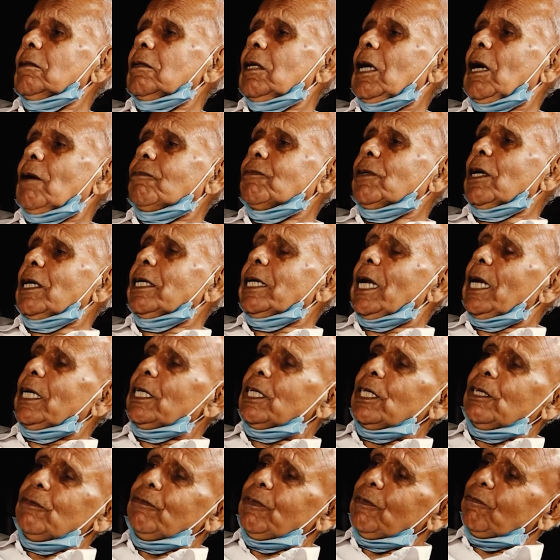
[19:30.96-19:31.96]
after
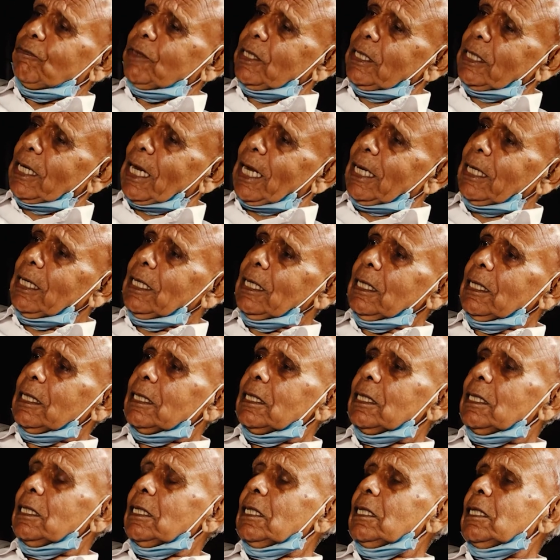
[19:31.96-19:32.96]
1959,
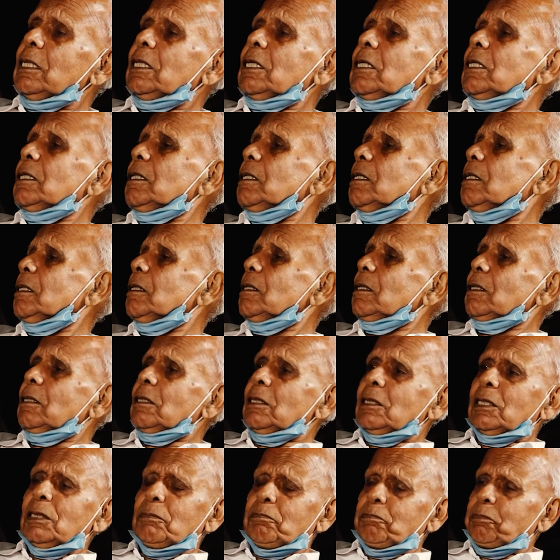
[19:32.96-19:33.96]

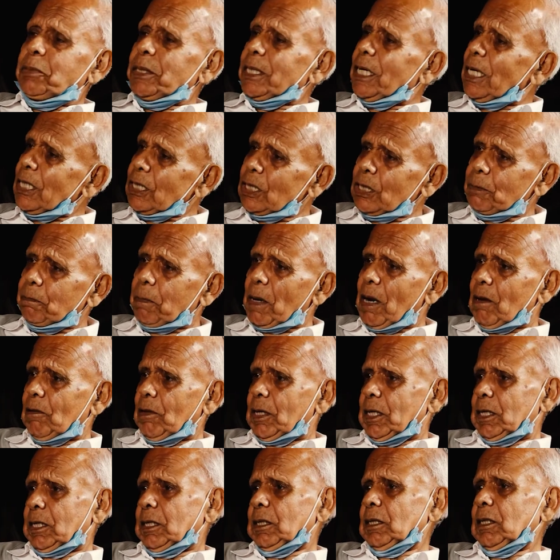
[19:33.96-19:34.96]
the biggest
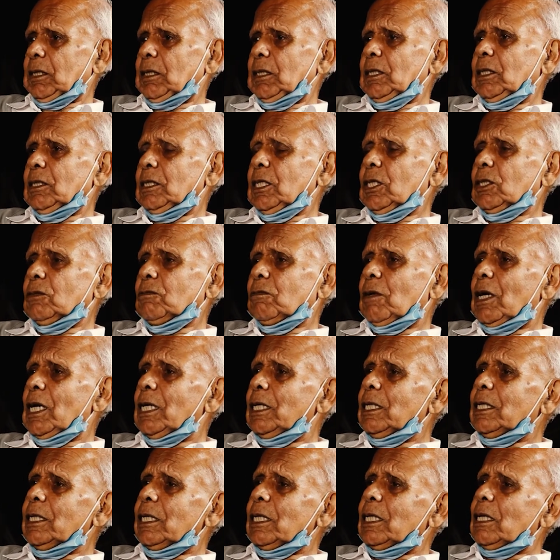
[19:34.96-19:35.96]
power in this
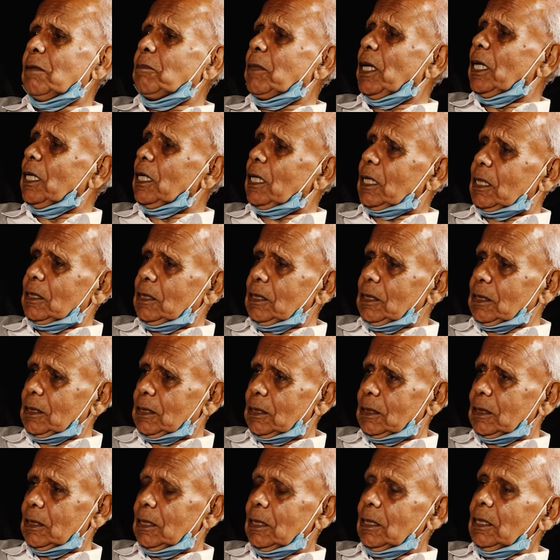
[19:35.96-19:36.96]
world, Americans,
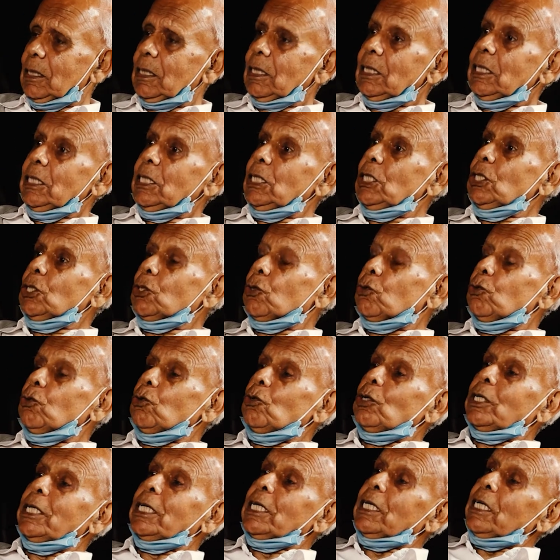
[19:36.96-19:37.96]

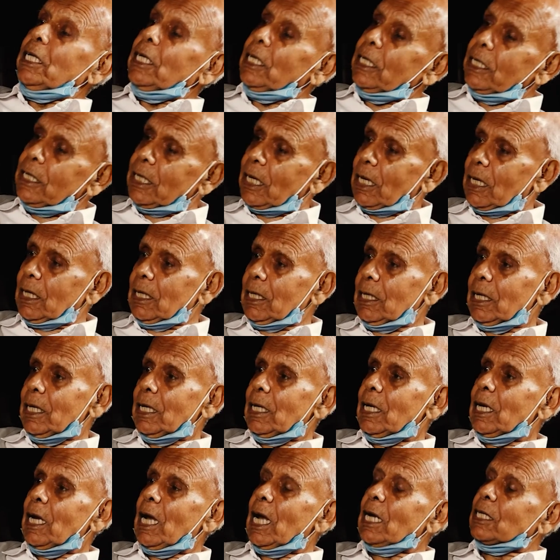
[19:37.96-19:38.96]
including India,
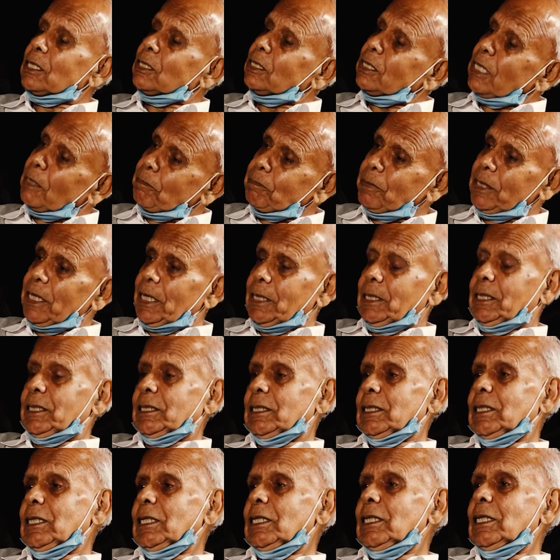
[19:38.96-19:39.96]
accepted
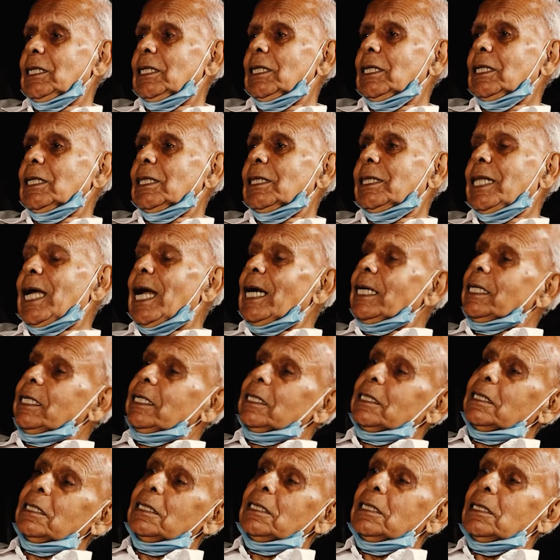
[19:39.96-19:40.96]
that
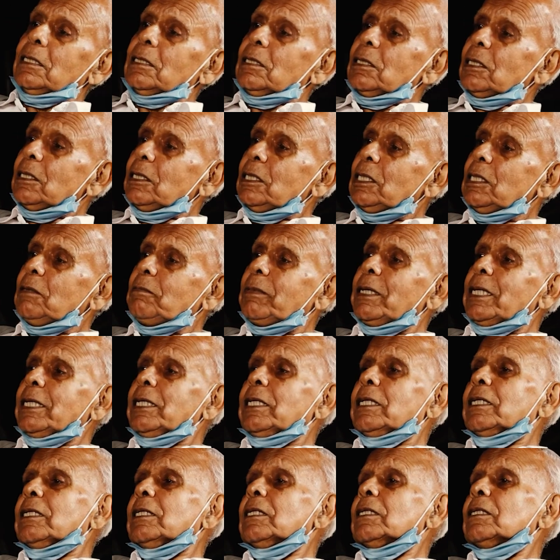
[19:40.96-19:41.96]
Tibet
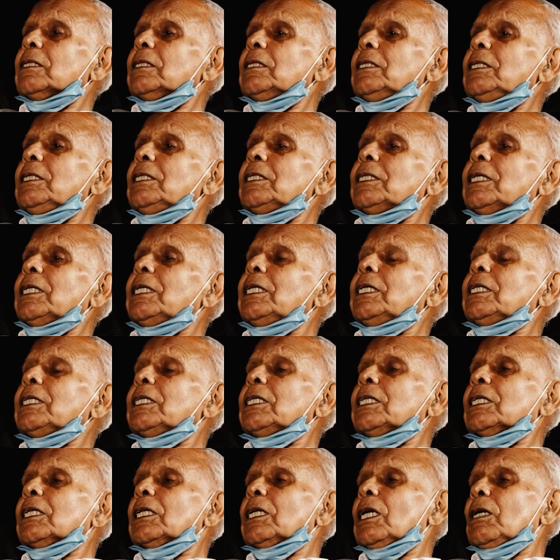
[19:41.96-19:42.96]
is an
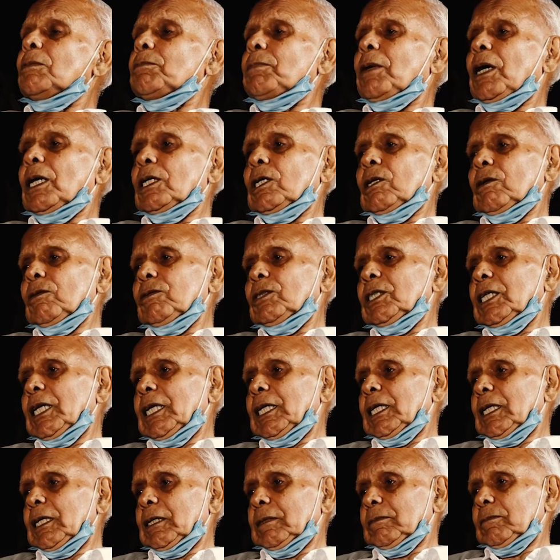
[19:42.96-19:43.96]
integral part of
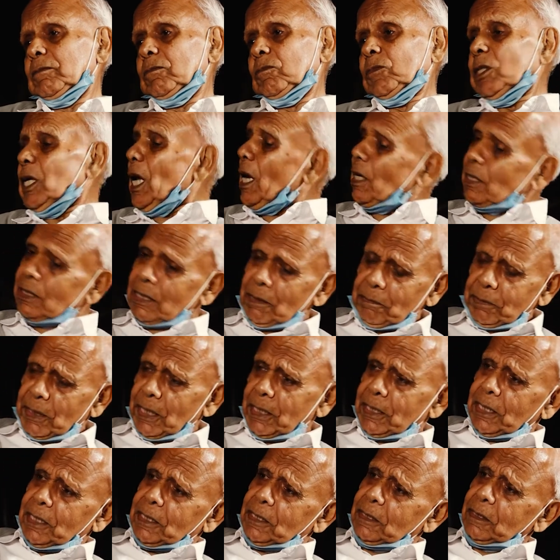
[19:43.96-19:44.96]
China. They
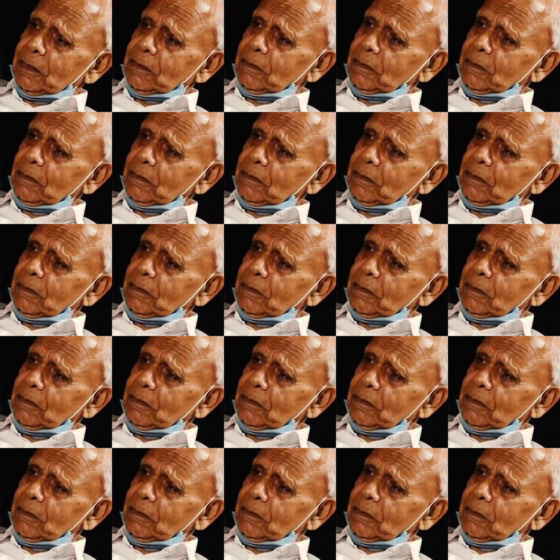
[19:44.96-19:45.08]
accepted it.